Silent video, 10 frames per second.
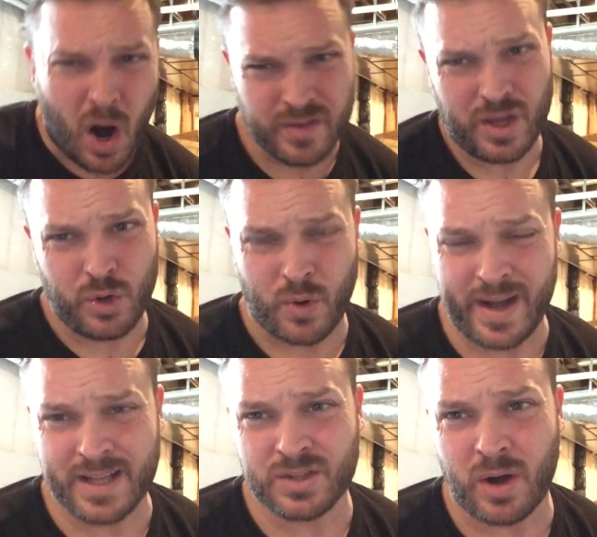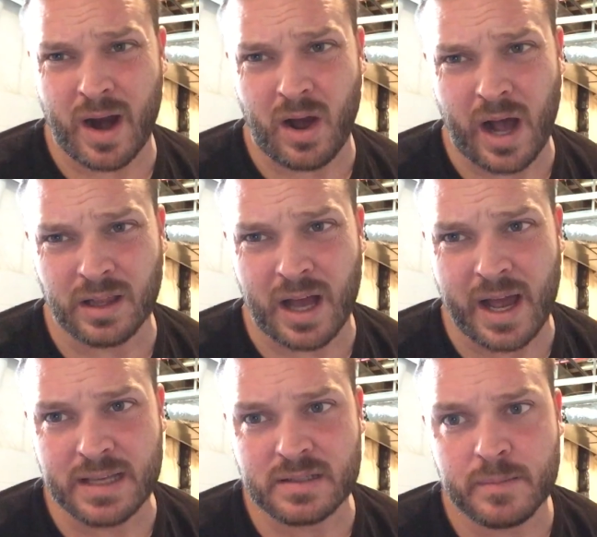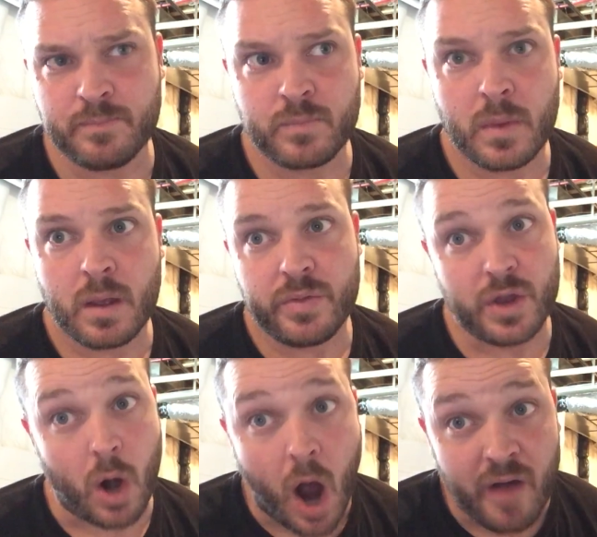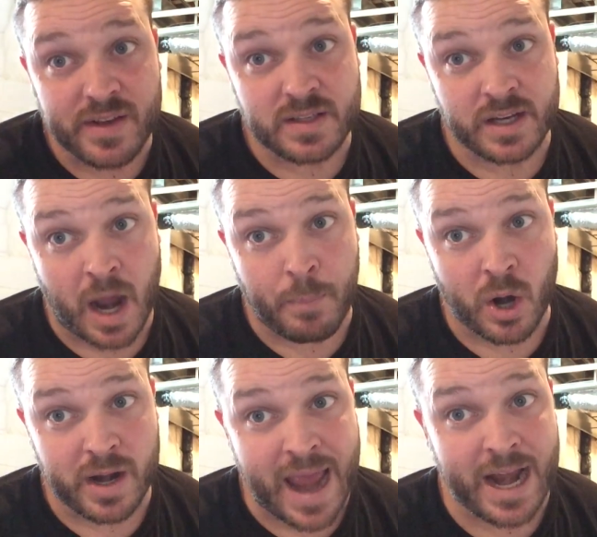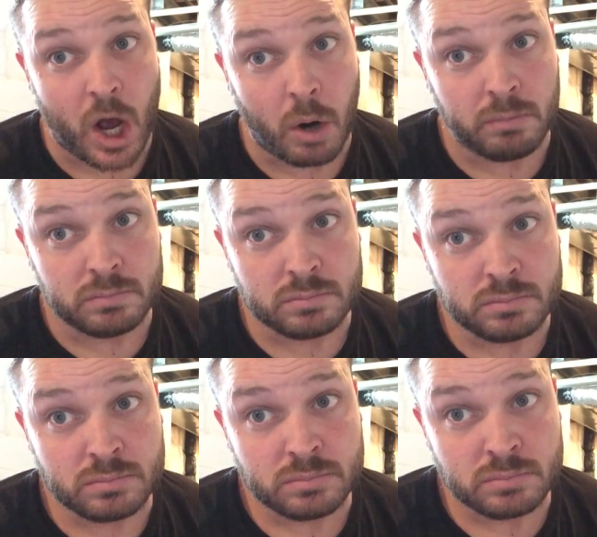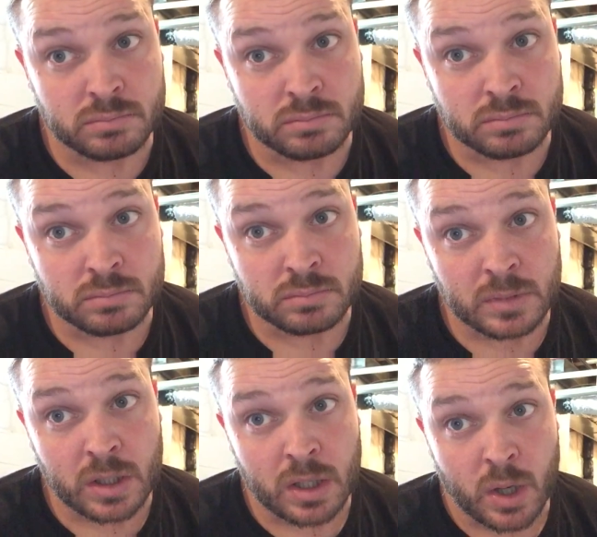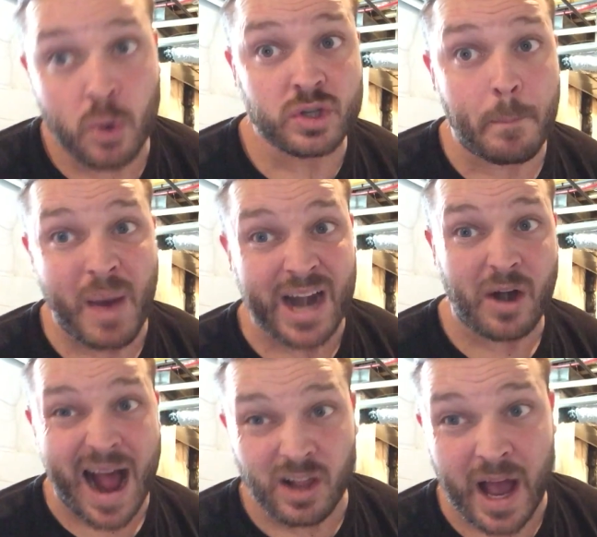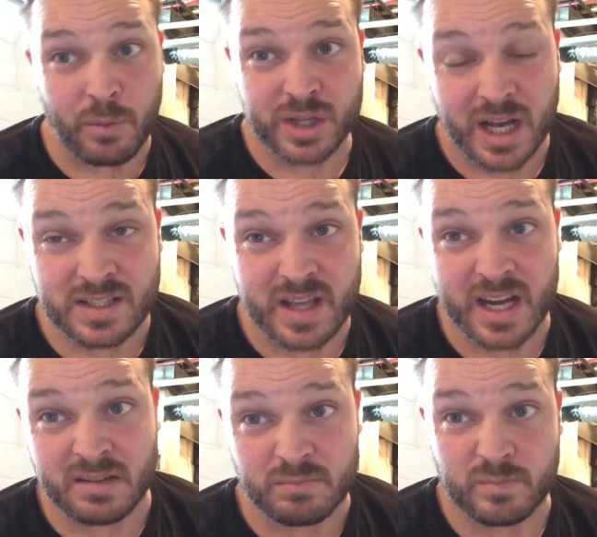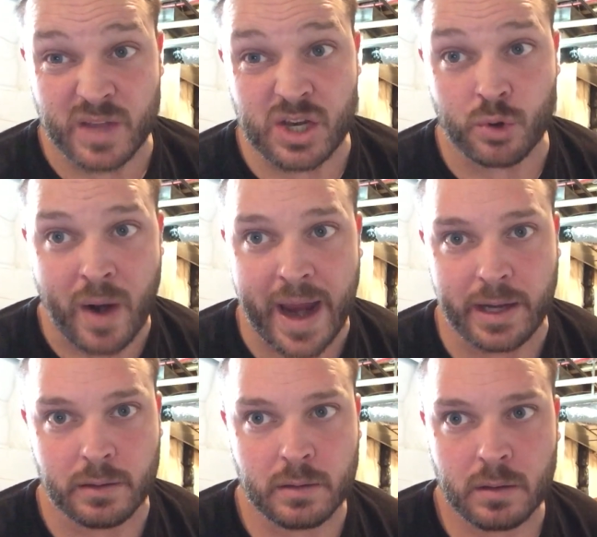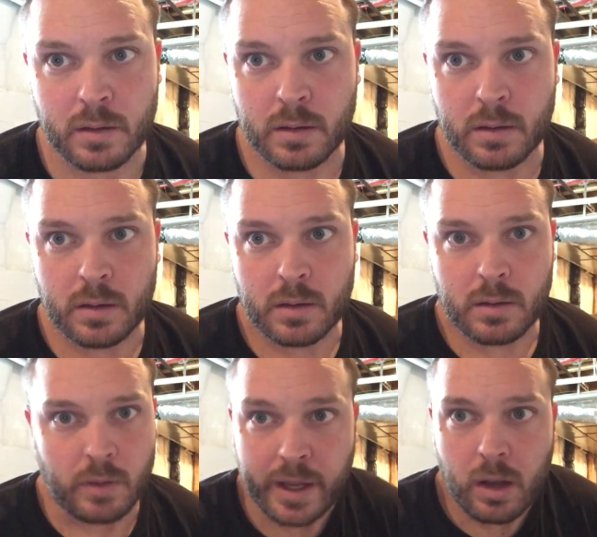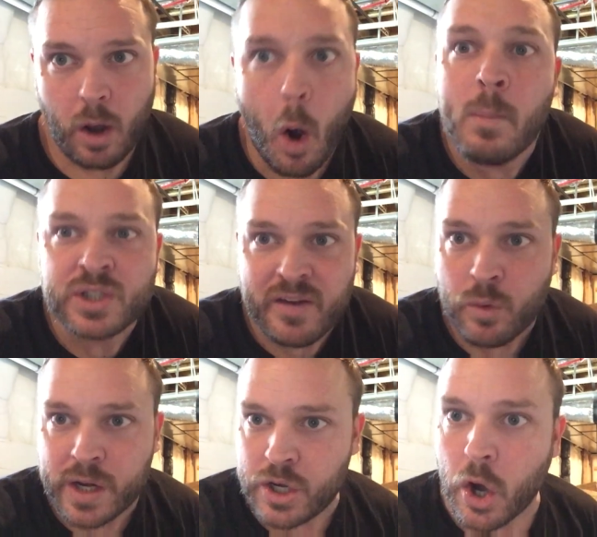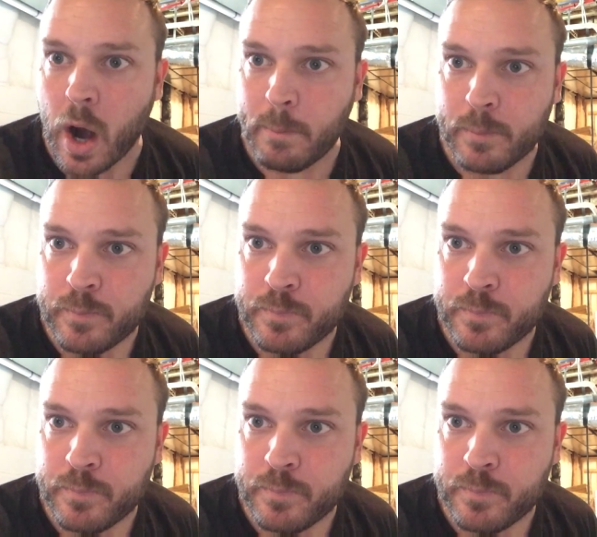are the Ukrainians our allies? They're obviously not part of NATO. Who's a better ally with us than Ukraine? Like, almost everyone in Europe.